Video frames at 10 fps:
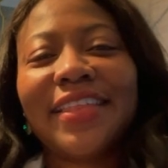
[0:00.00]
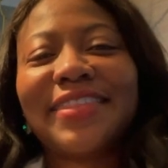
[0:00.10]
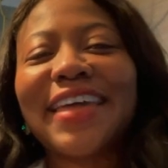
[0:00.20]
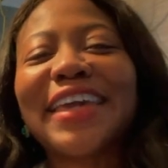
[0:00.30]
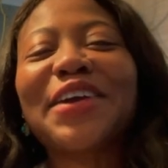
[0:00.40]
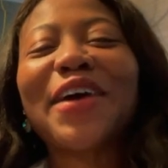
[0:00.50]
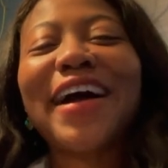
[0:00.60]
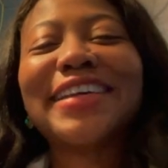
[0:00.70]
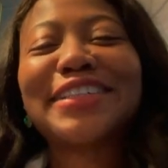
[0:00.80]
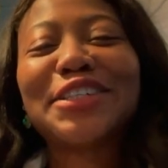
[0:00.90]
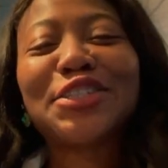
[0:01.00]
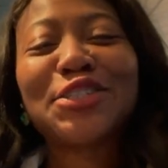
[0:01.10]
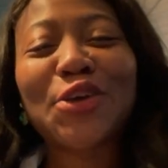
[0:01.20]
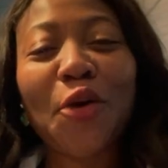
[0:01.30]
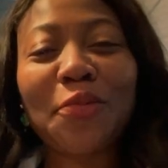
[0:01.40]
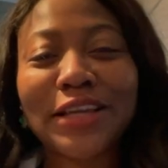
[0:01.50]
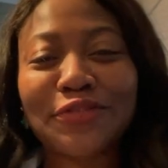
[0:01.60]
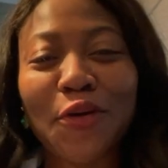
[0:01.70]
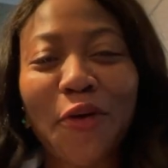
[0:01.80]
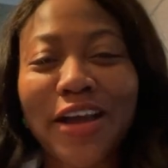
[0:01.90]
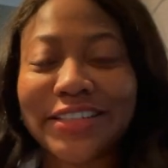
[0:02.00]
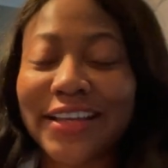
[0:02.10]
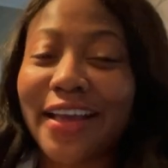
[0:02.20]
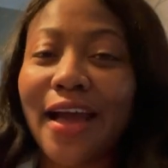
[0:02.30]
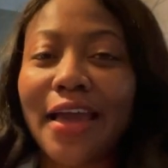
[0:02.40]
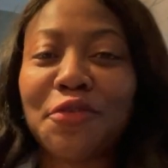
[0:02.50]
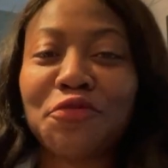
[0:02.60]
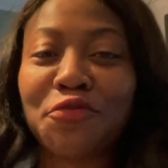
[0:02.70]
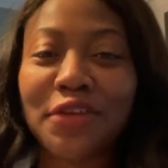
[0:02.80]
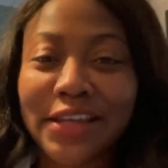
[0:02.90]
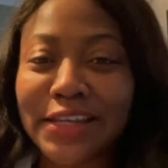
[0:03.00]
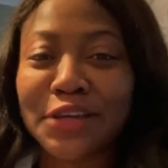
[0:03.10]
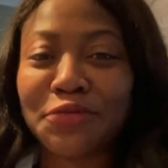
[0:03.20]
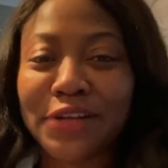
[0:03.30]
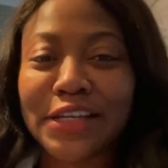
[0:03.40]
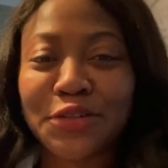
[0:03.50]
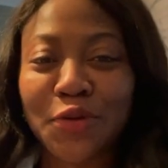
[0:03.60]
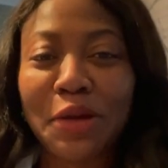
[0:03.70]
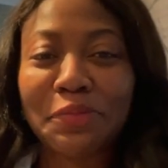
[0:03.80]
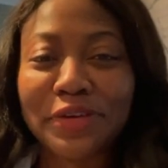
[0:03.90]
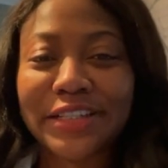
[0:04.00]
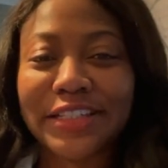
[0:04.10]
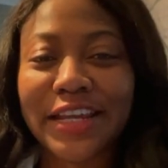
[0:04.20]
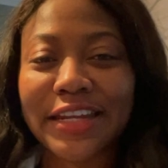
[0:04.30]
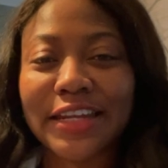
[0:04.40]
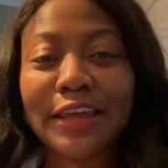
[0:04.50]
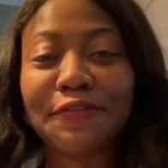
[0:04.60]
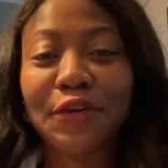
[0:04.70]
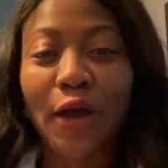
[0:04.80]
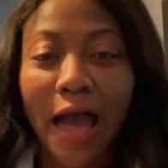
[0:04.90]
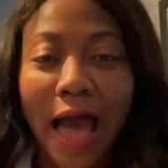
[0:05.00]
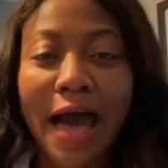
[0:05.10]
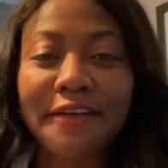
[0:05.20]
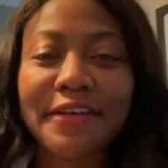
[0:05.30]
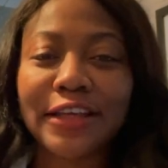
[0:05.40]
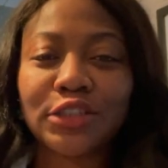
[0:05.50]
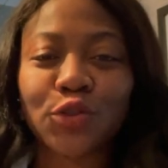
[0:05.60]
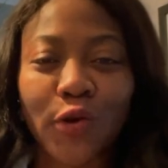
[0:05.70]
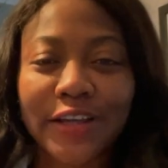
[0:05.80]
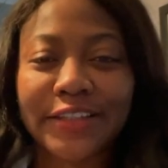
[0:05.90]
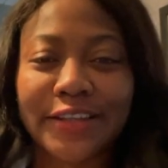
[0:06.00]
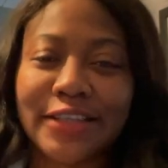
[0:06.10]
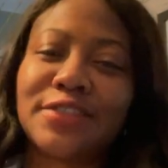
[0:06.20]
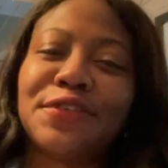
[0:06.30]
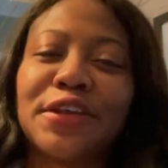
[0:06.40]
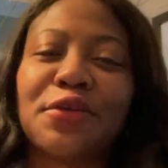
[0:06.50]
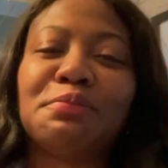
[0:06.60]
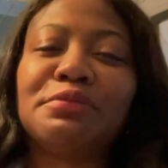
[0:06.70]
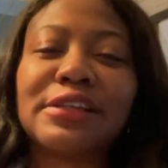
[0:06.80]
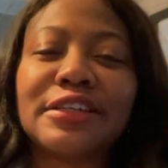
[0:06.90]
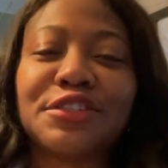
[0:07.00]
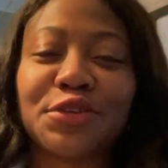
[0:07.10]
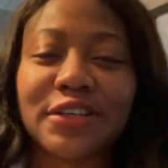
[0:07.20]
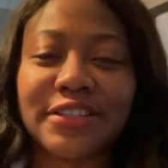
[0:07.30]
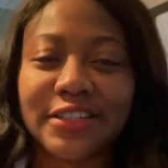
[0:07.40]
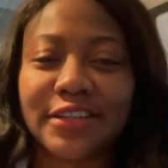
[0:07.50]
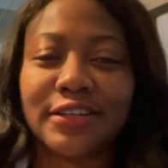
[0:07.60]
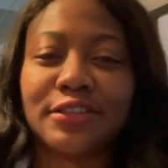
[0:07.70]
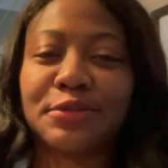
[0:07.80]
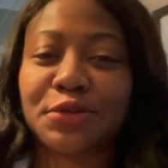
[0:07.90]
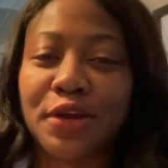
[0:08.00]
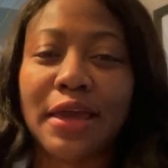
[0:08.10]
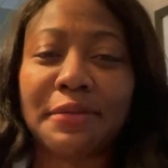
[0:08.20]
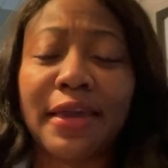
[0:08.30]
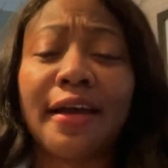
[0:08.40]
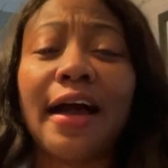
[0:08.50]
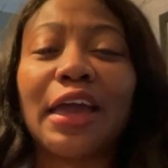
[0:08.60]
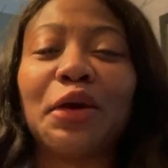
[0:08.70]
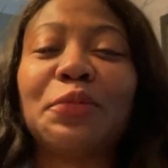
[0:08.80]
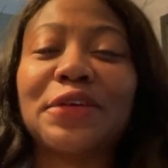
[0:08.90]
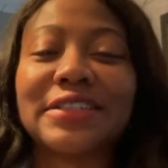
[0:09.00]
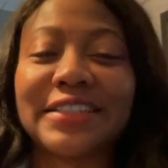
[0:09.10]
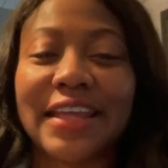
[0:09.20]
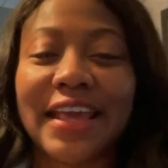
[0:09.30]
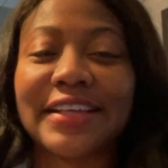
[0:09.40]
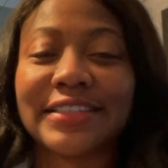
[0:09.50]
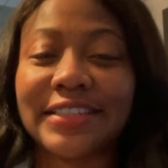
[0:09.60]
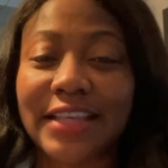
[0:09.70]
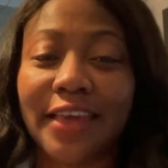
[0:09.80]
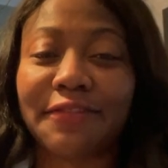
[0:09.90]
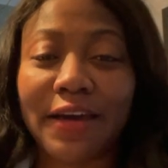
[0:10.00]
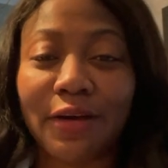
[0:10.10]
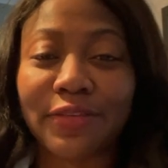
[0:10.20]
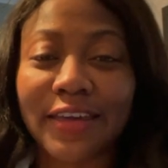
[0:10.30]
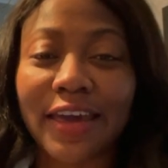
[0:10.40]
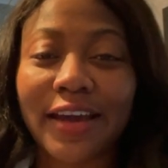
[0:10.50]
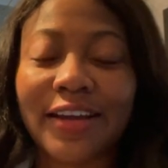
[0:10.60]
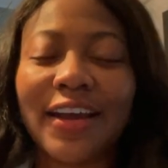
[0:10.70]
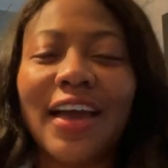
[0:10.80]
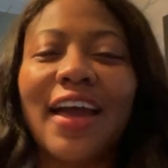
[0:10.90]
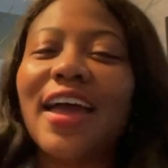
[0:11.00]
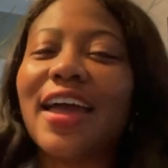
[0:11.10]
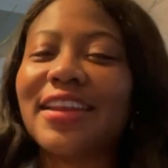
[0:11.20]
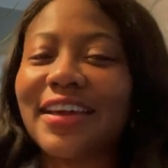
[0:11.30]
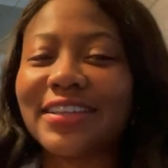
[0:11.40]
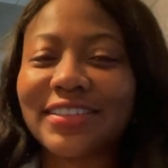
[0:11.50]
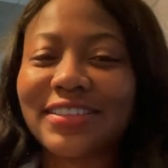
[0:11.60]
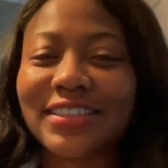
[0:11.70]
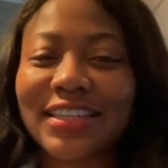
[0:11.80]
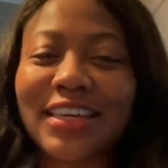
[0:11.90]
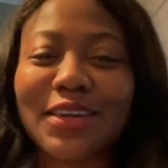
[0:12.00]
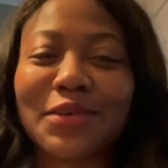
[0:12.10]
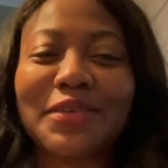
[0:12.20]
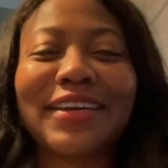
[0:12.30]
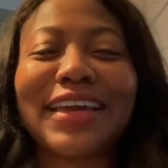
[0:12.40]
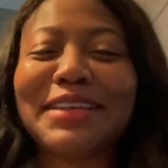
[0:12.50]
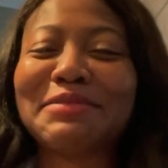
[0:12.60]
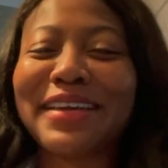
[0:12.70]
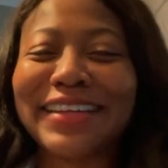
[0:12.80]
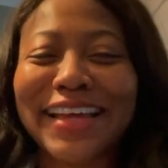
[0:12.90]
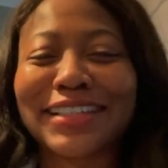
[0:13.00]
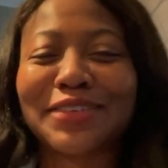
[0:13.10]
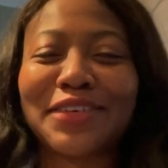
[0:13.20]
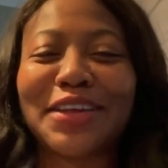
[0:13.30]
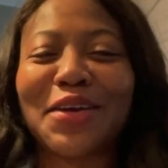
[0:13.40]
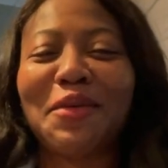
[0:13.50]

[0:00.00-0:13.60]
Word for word: Thank you guys so much for watching. I really do appreciate it. If you have enjoyed this video, please do consider subscribing. I hope you're staying safe out there, and I shall see you in my next video.